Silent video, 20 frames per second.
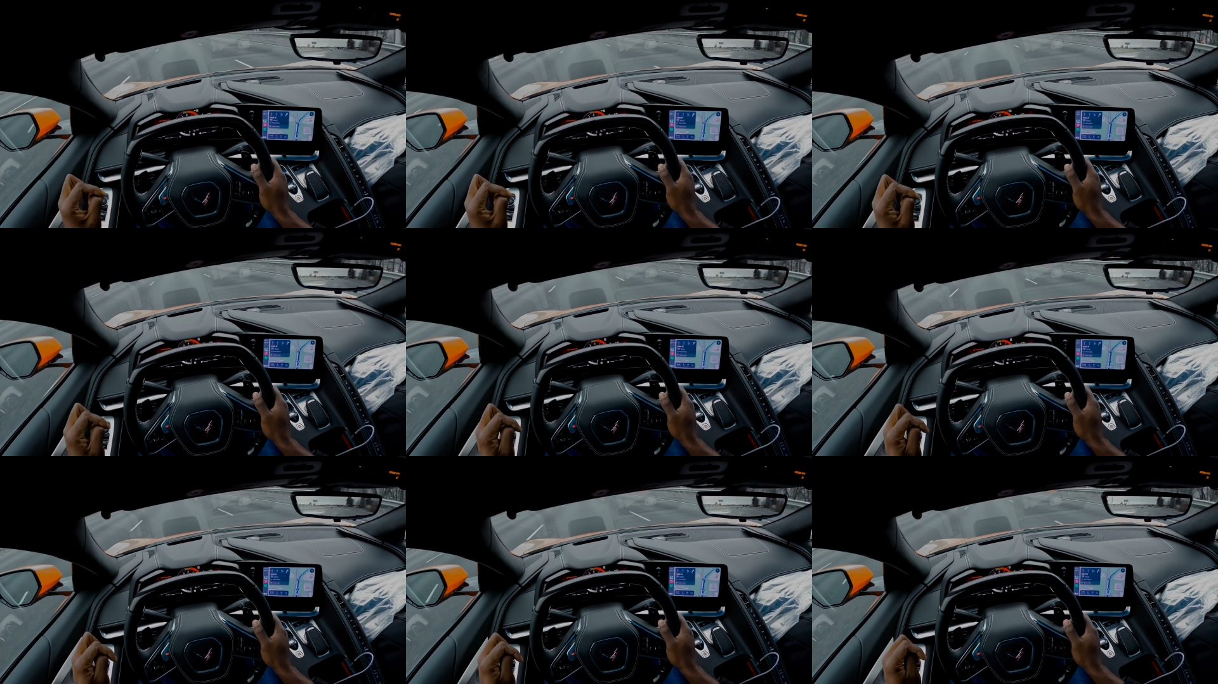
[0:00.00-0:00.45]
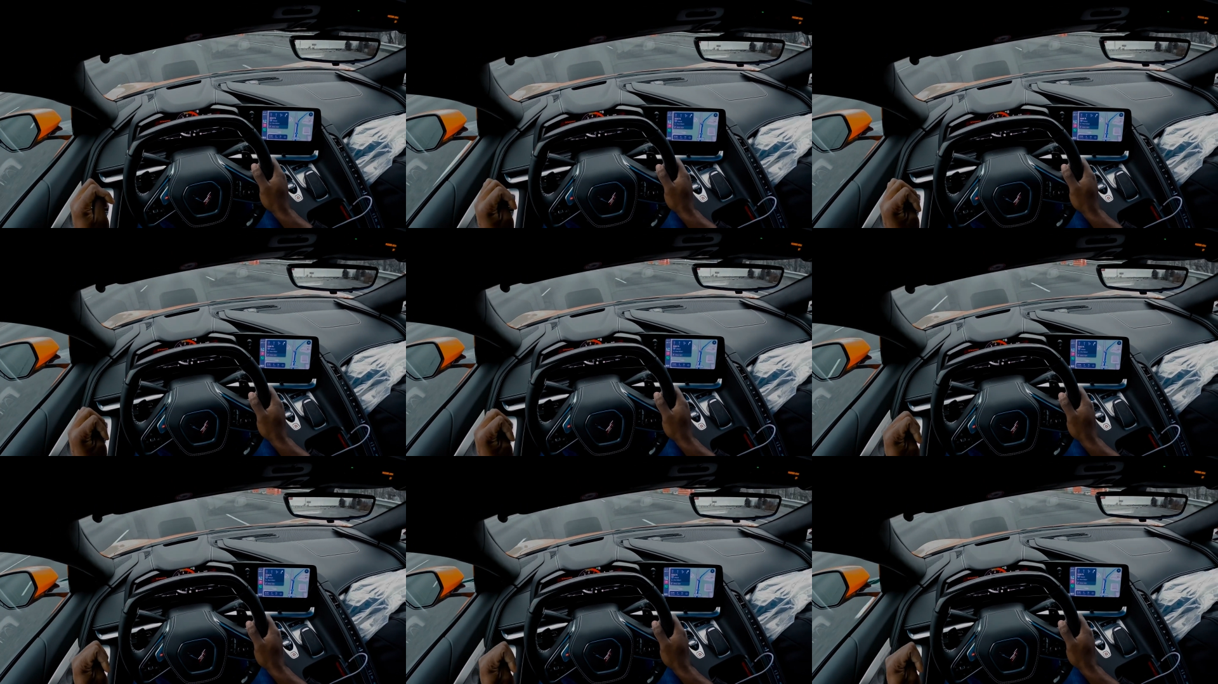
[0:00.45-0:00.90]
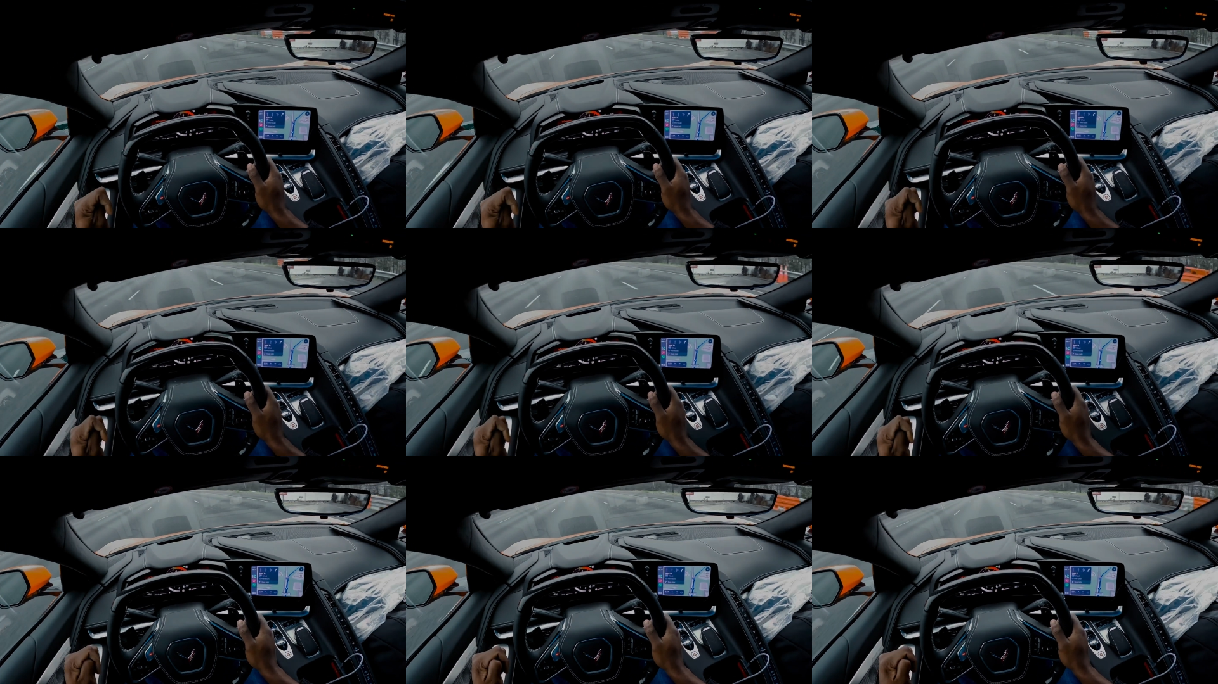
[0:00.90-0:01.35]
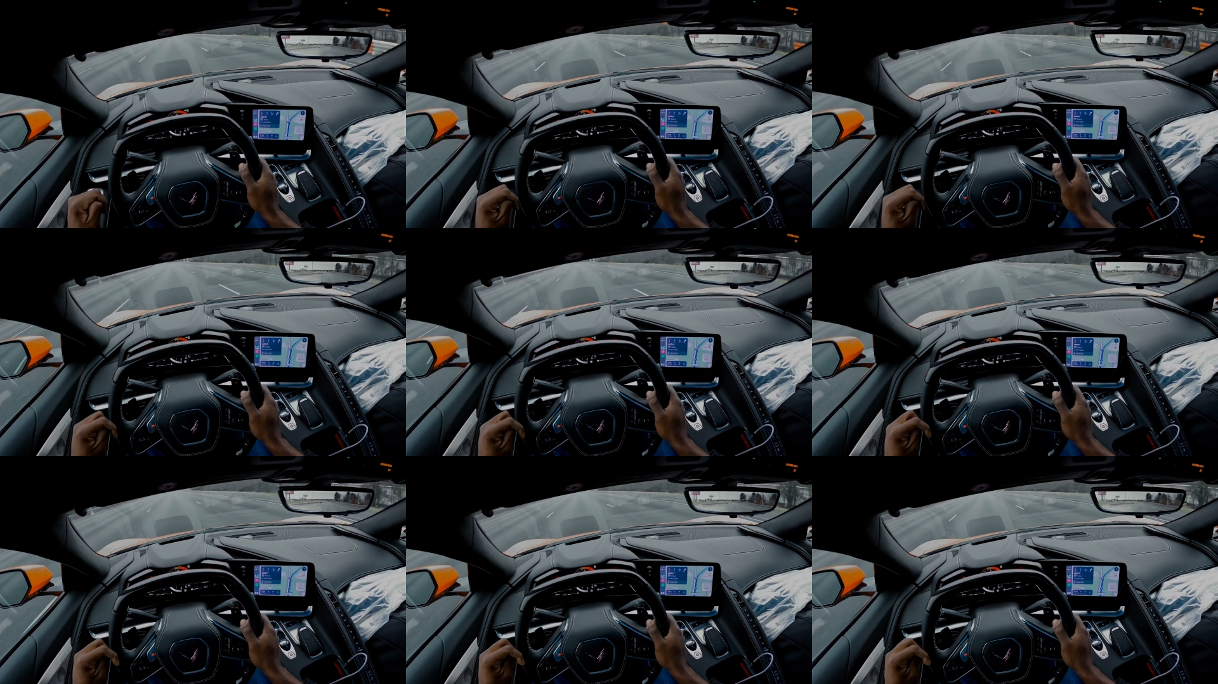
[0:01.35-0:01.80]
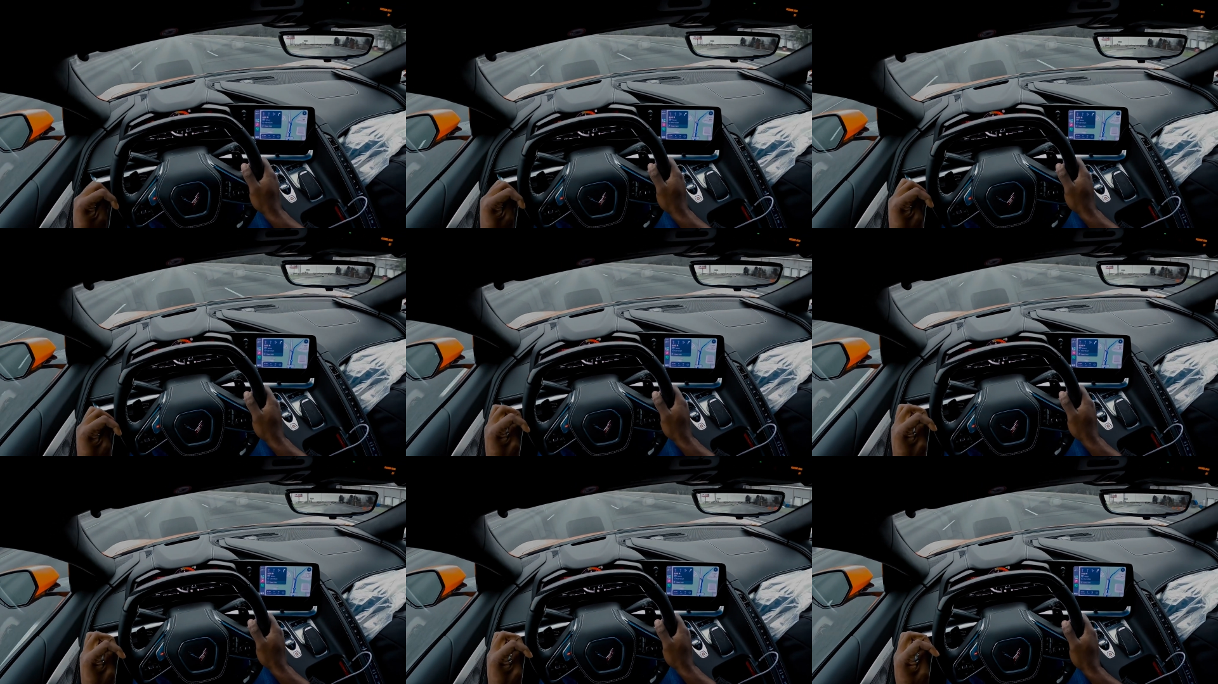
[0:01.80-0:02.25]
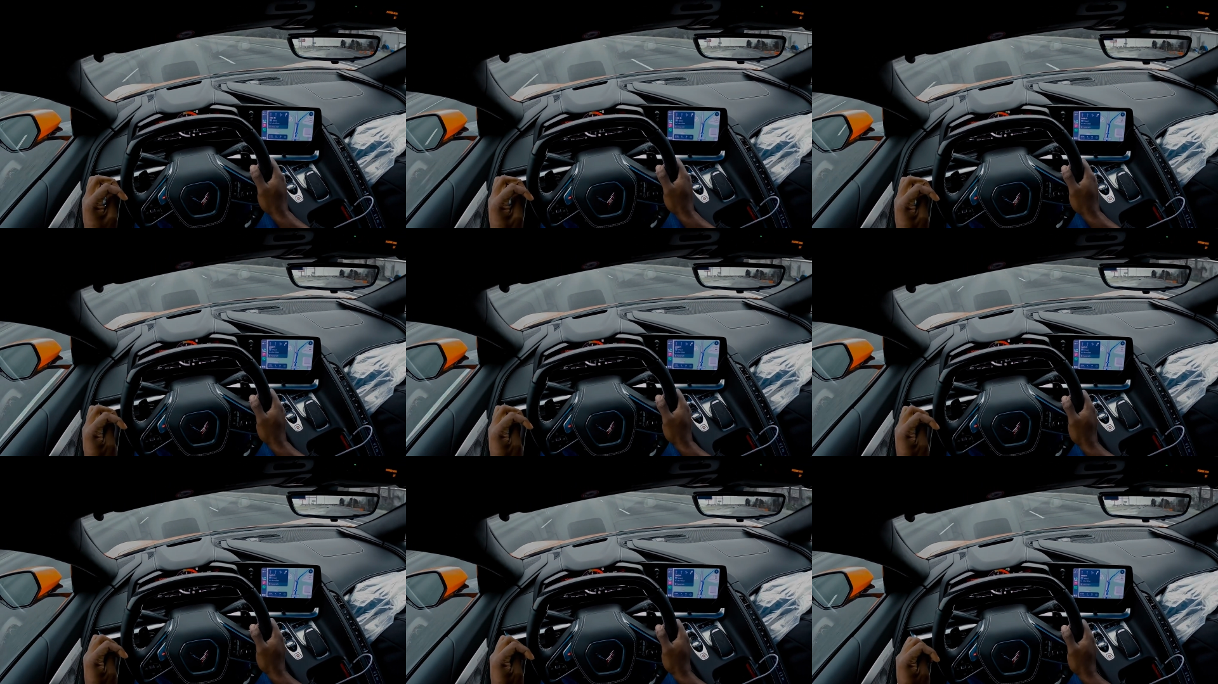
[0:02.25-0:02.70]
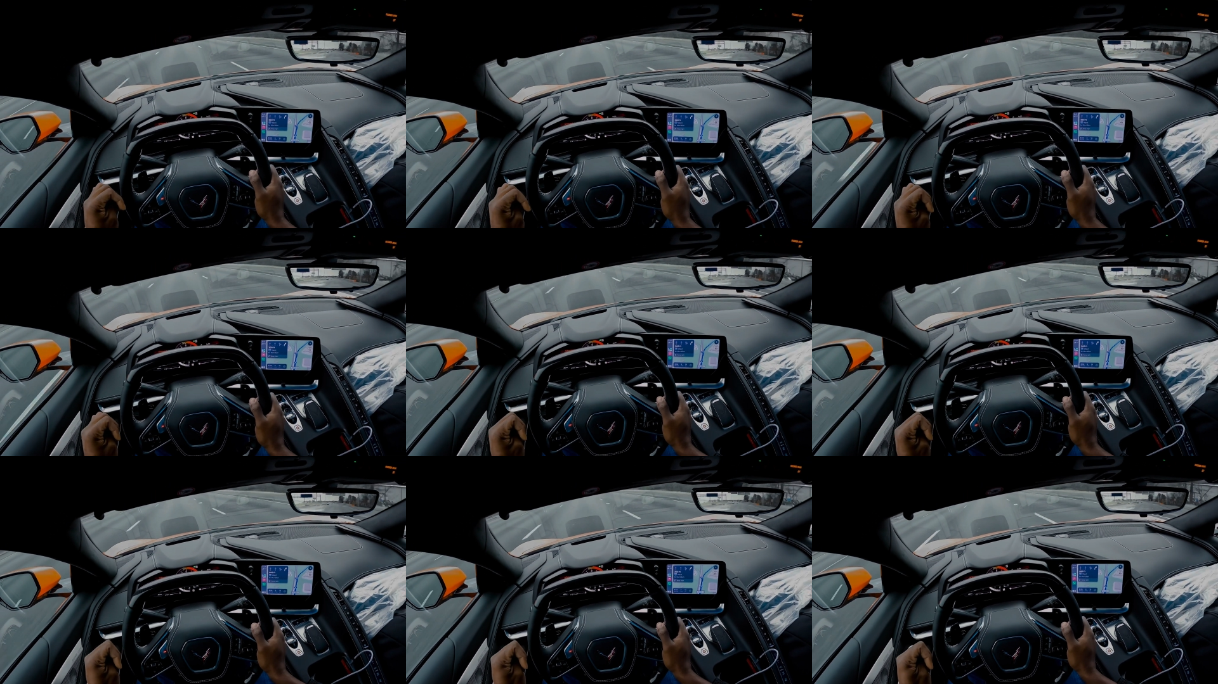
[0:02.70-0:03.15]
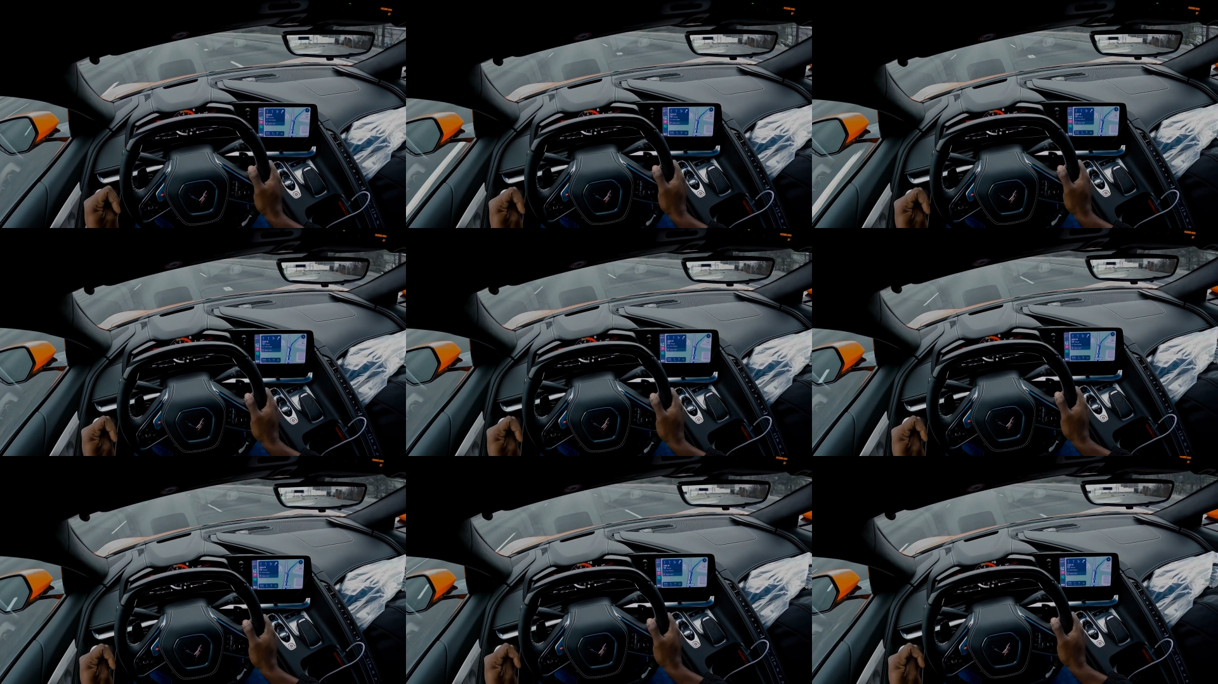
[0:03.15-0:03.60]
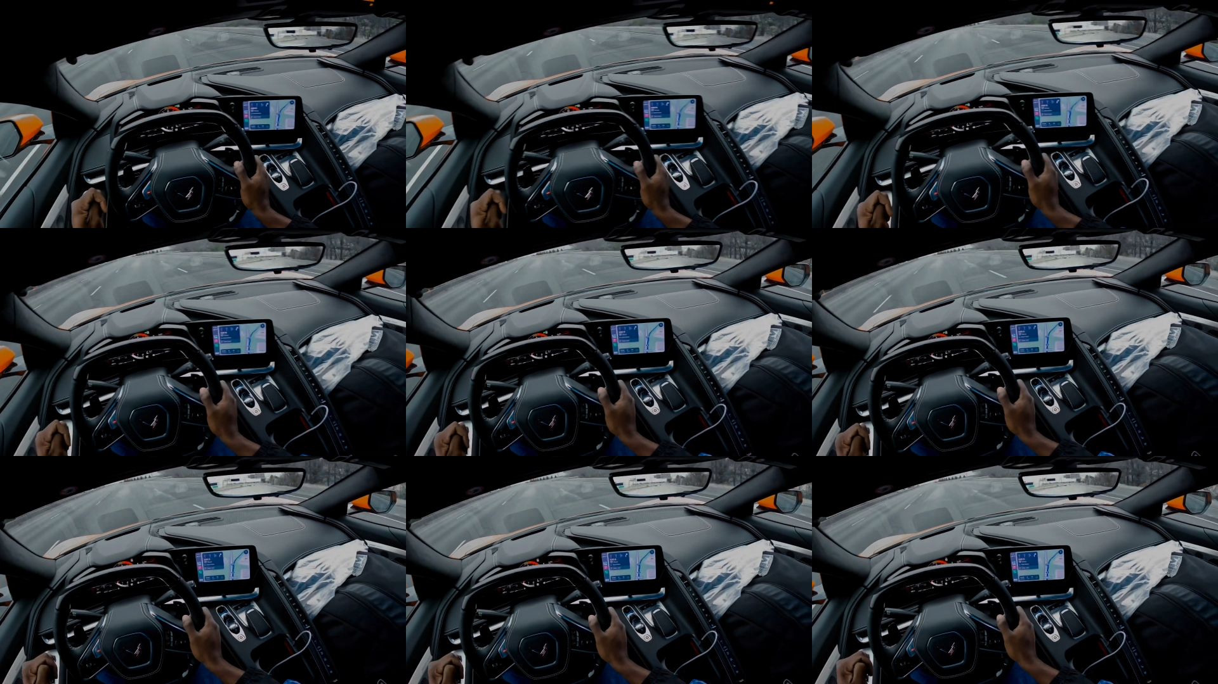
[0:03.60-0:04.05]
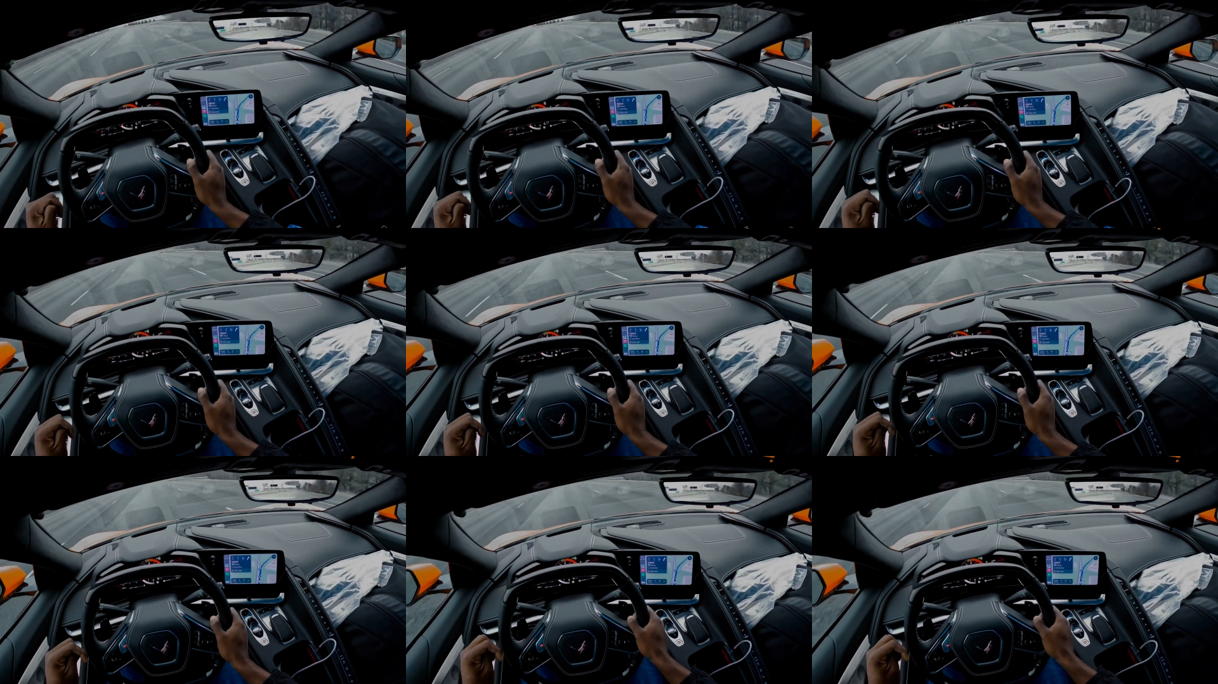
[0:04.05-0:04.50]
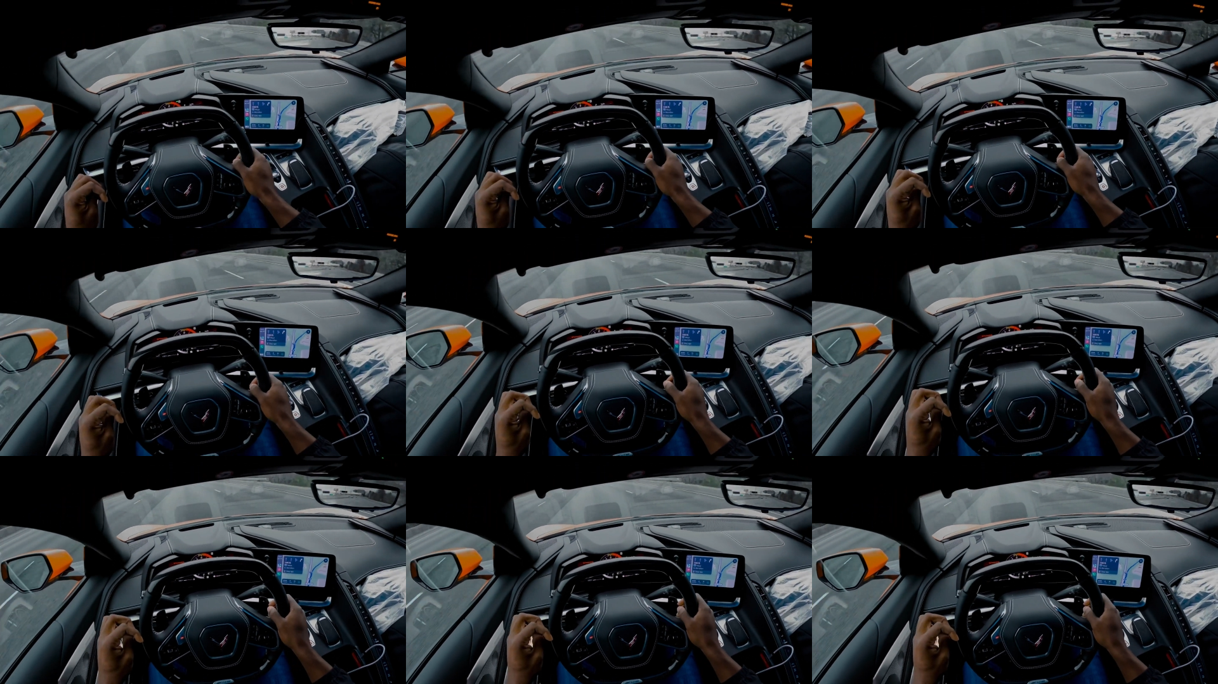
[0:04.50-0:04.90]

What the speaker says: (no speaker visible)